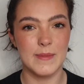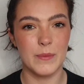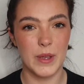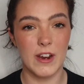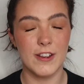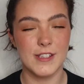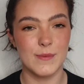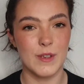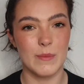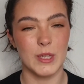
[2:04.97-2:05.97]
We are using
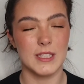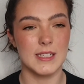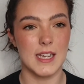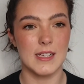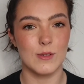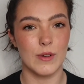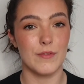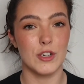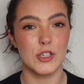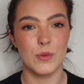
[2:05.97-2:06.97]
fake blood today, so
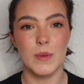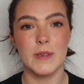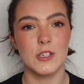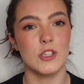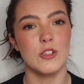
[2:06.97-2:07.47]
if you're squeamish,